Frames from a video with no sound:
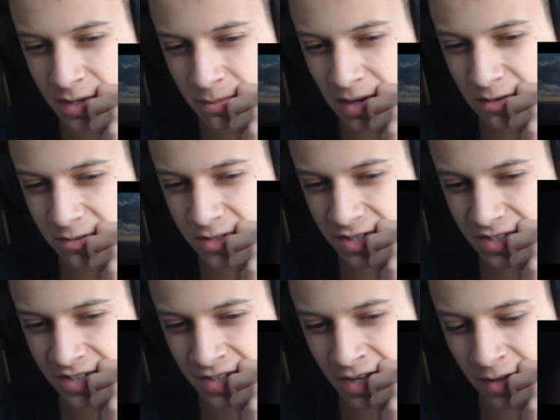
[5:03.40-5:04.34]
a
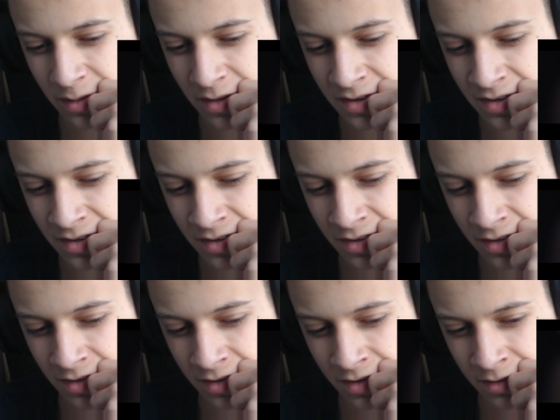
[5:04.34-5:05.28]
mountain and then
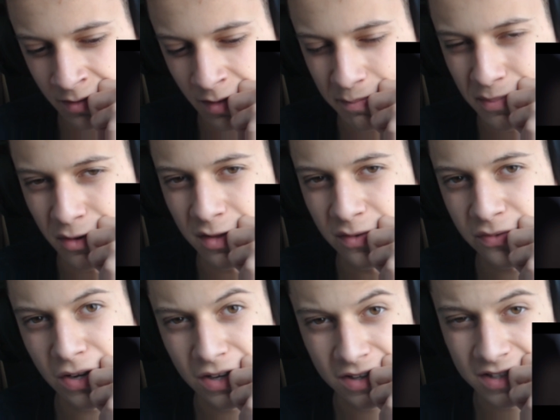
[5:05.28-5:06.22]
put the
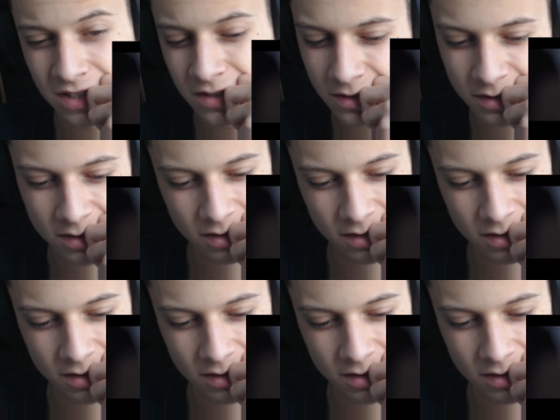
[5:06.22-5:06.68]
flag down.